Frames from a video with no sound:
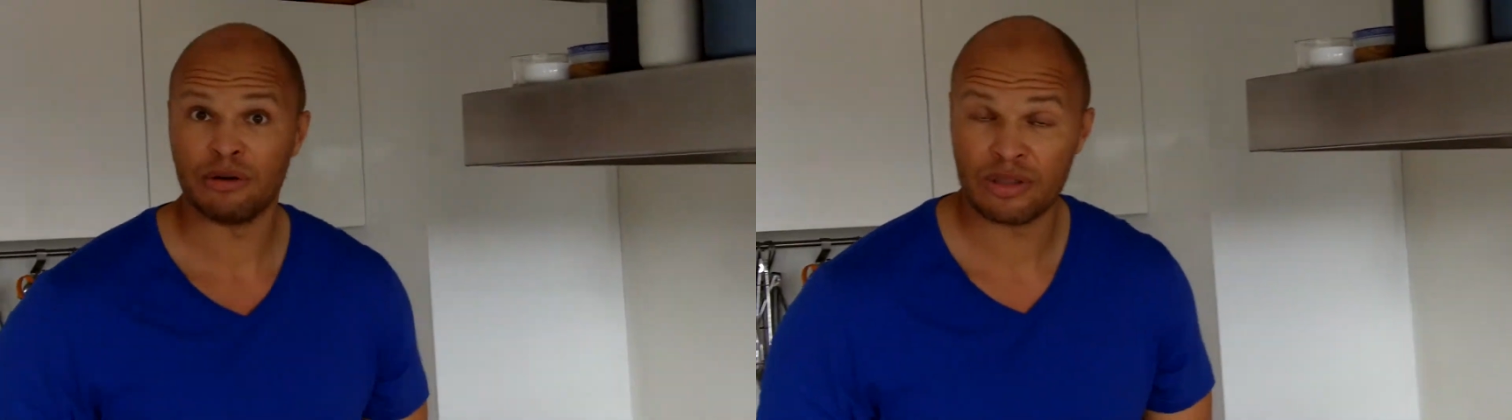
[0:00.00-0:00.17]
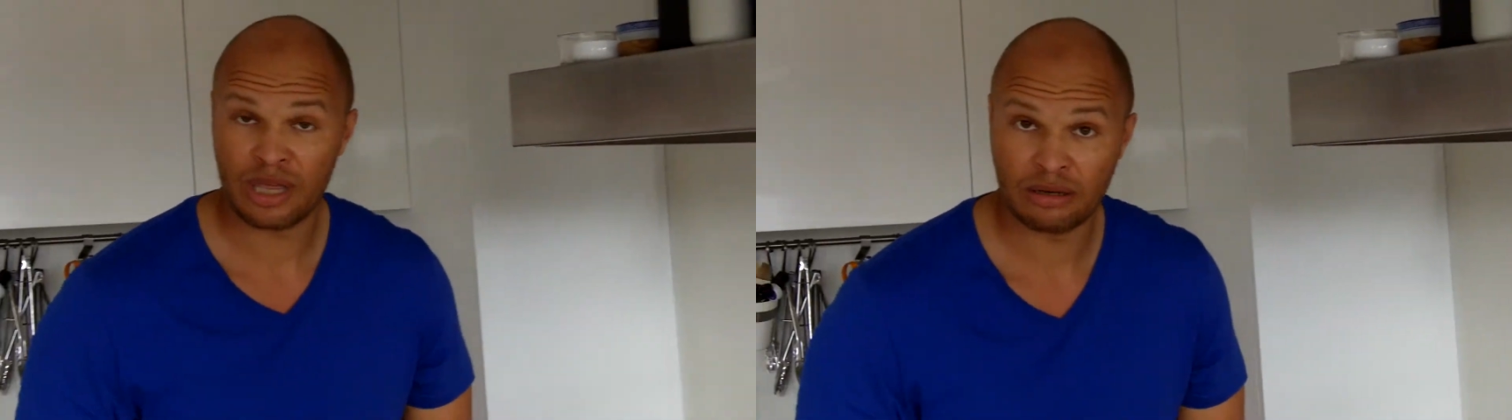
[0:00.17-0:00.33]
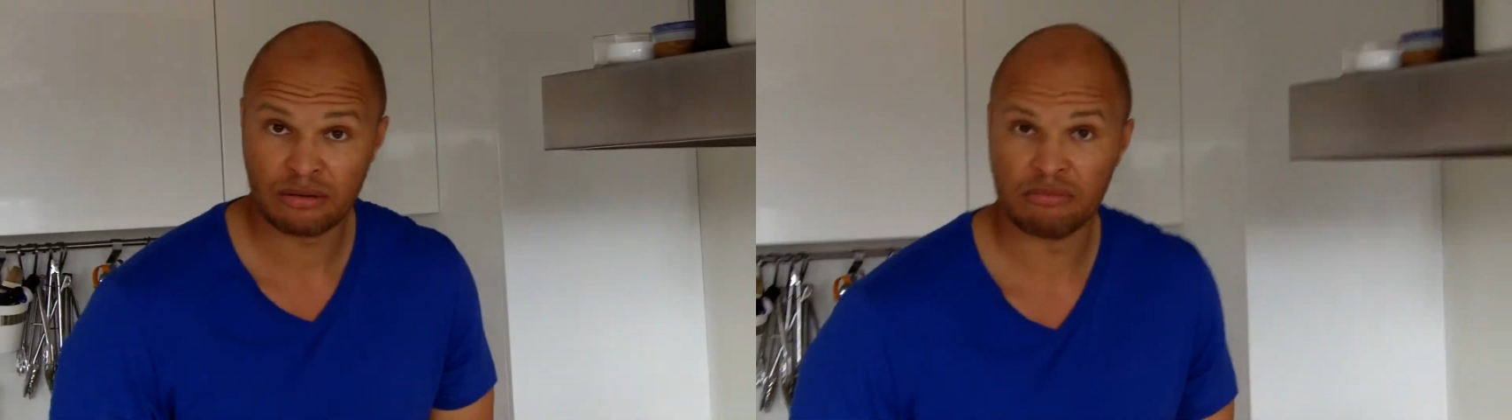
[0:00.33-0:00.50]

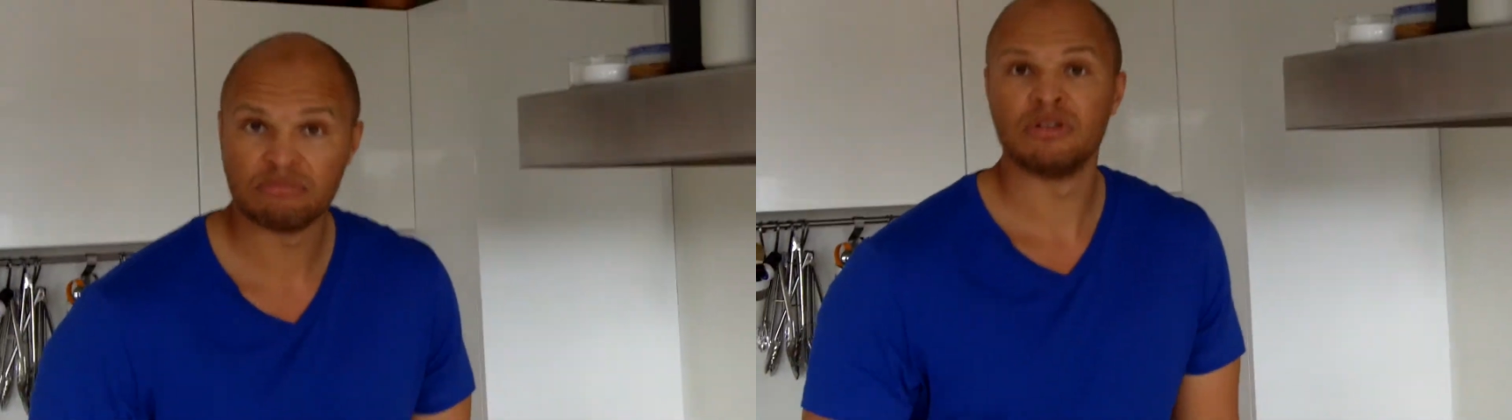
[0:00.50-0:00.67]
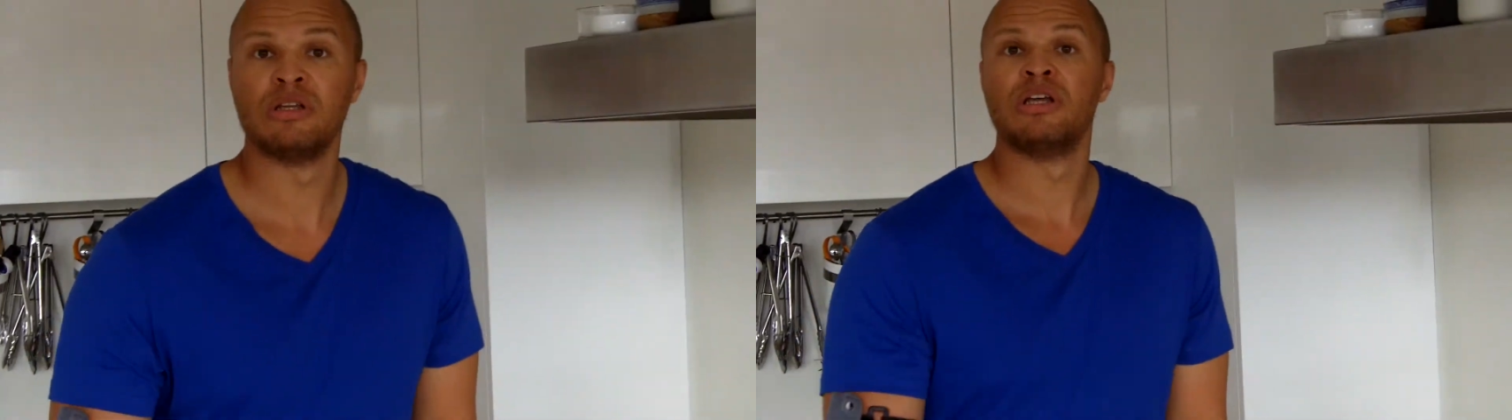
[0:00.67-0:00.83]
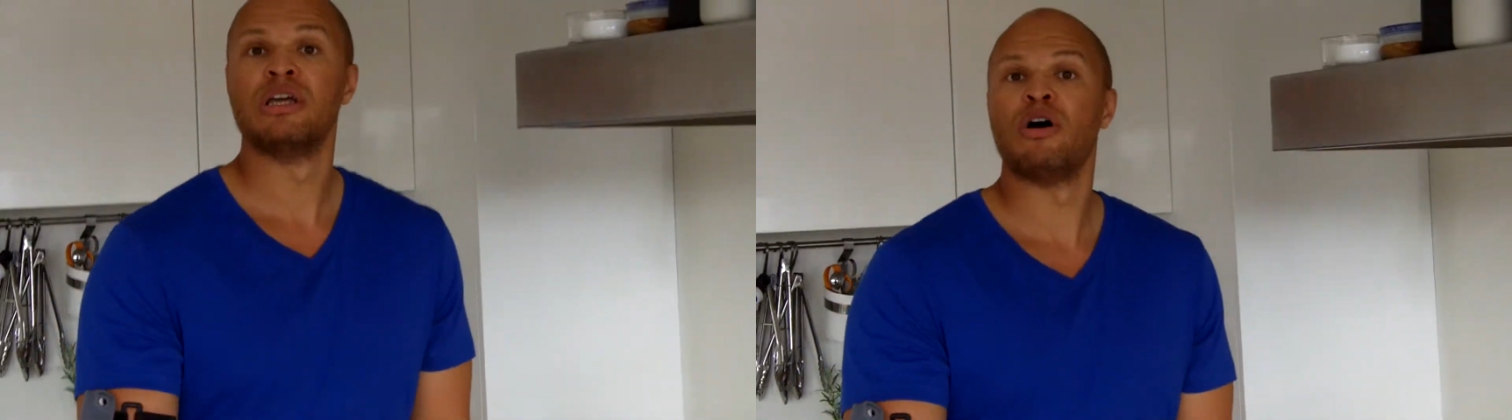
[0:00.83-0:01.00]
better than
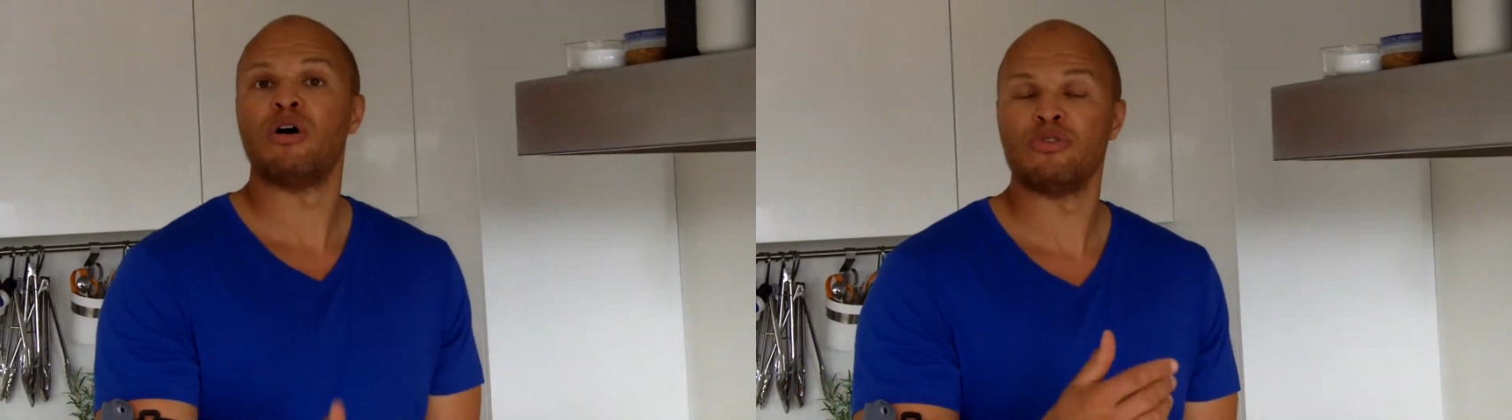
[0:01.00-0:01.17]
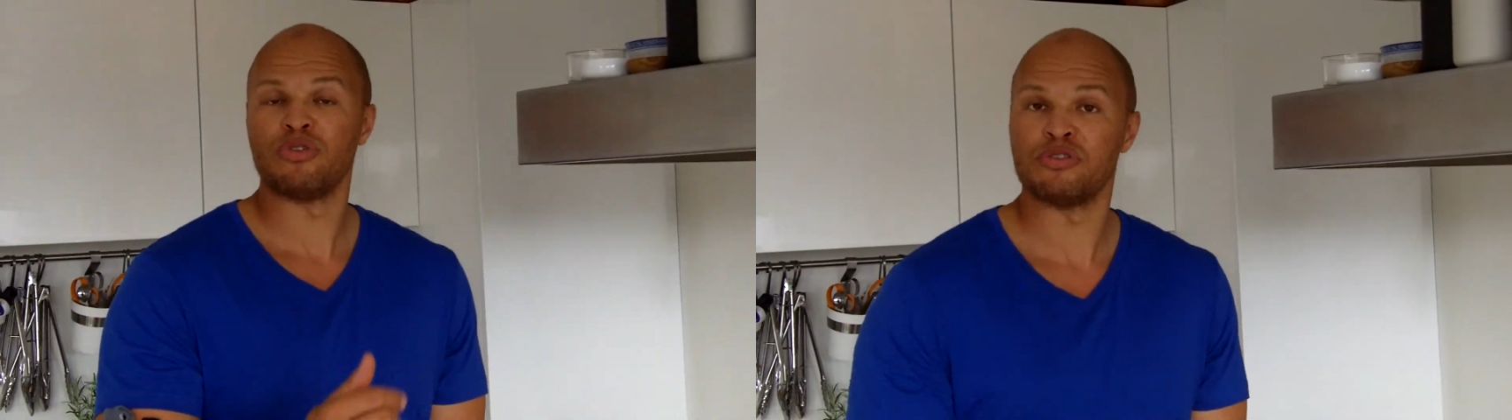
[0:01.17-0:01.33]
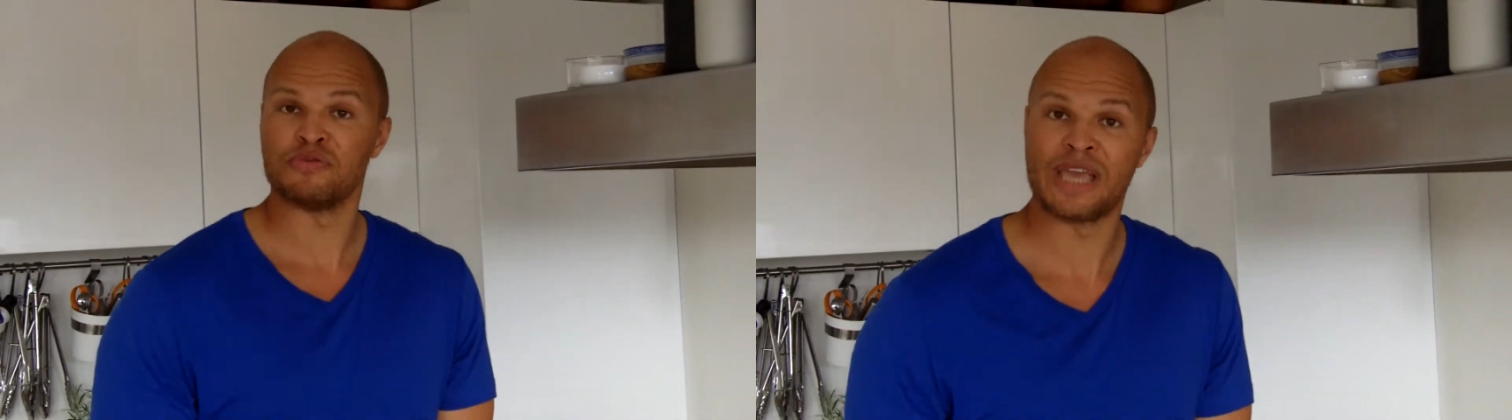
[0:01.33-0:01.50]

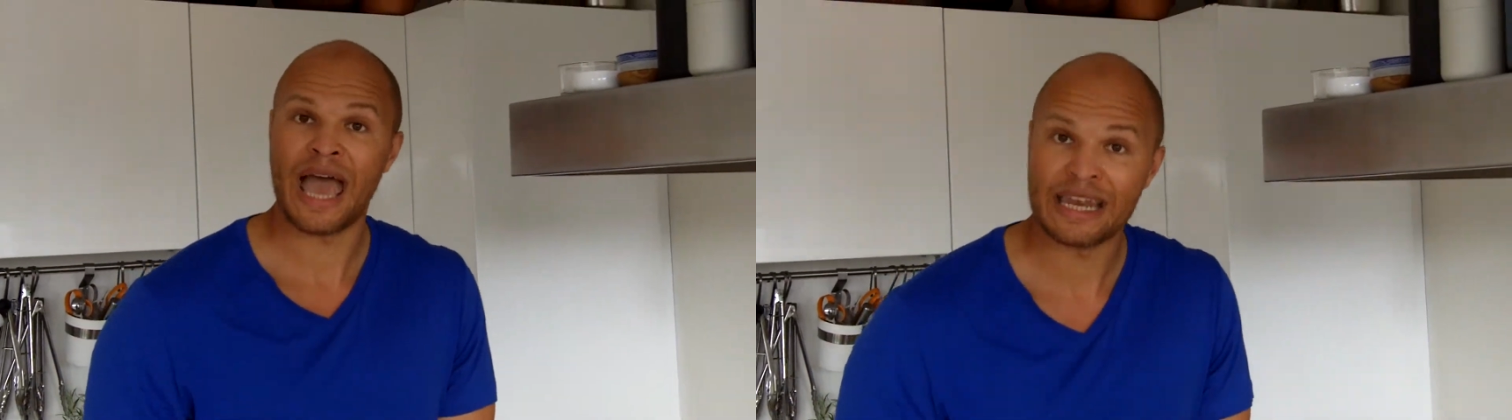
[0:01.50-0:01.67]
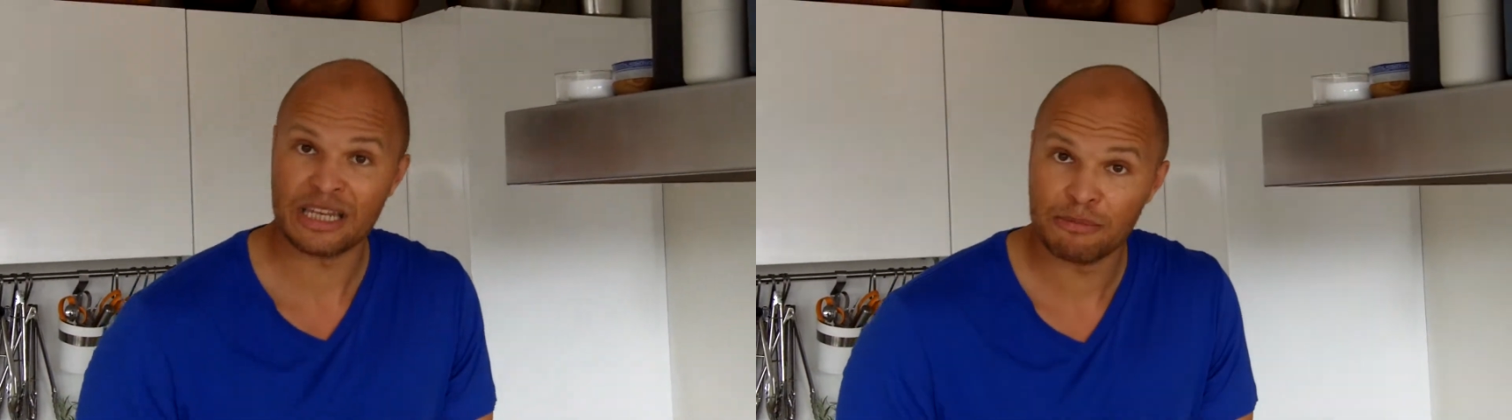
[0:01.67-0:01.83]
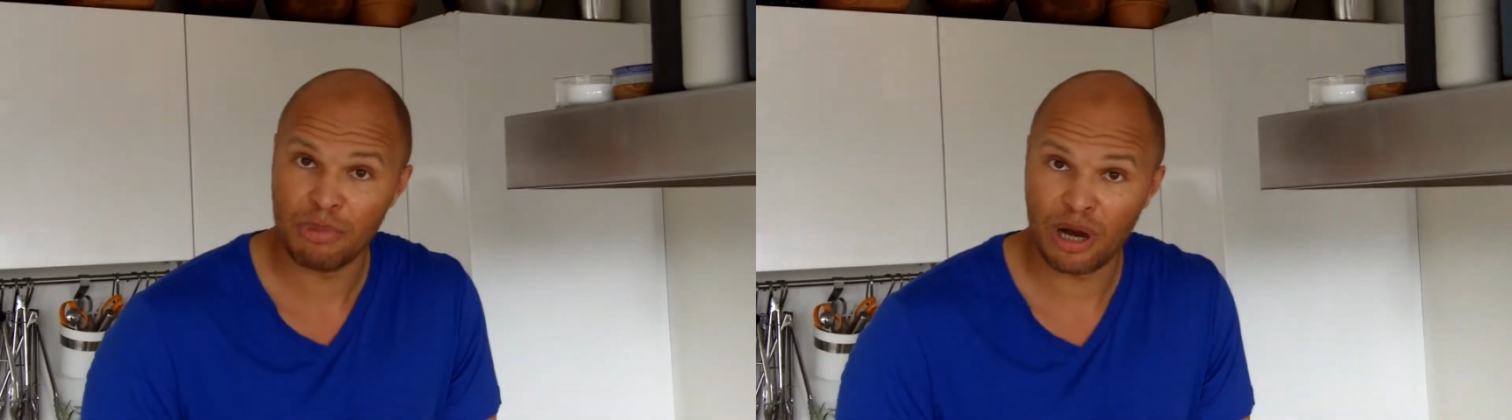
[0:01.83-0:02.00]
all sorts of
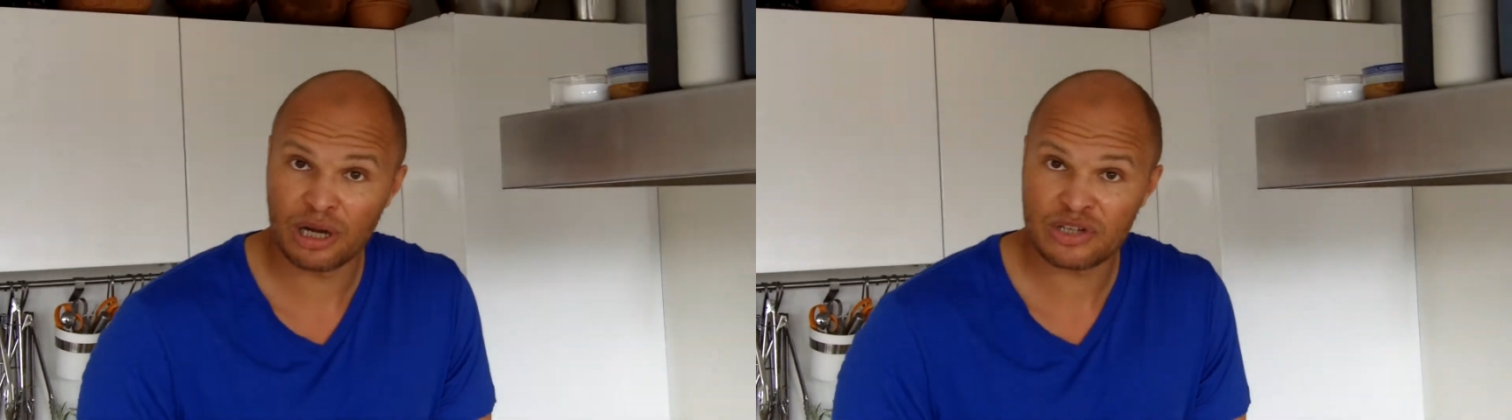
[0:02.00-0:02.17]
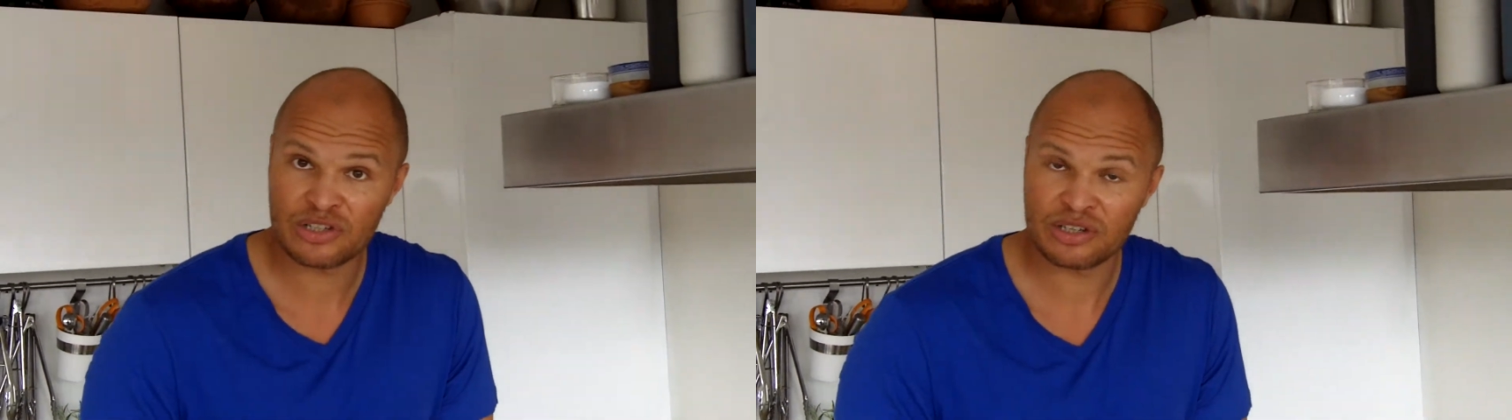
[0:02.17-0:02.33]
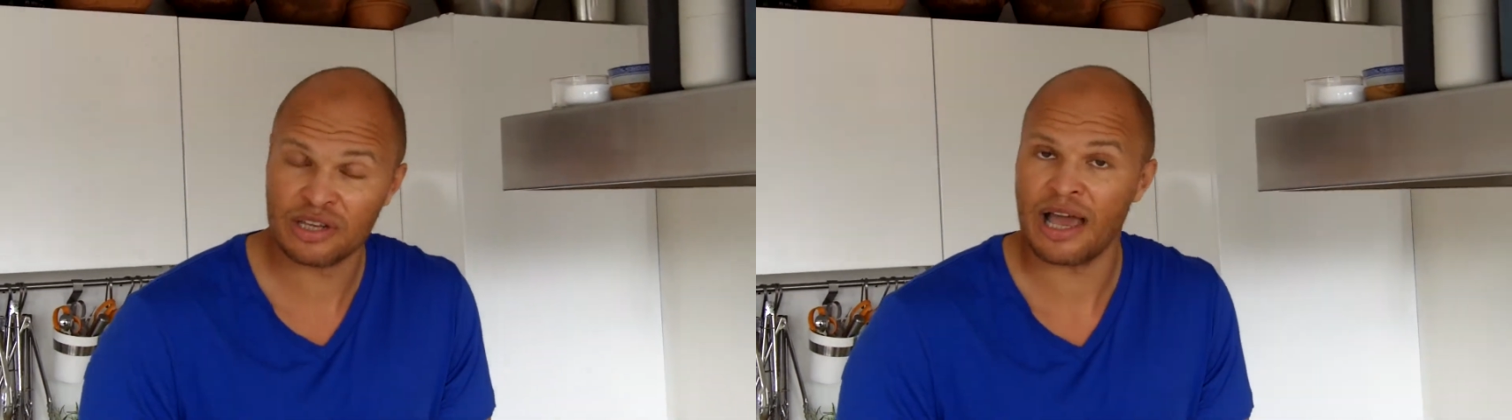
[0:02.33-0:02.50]
candy
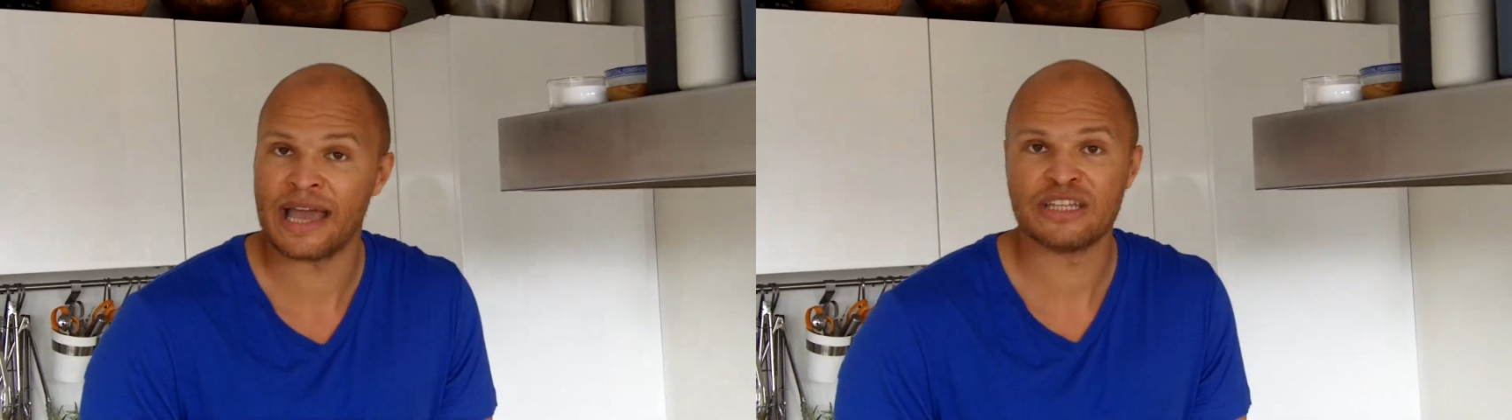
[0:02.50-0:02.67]
bars,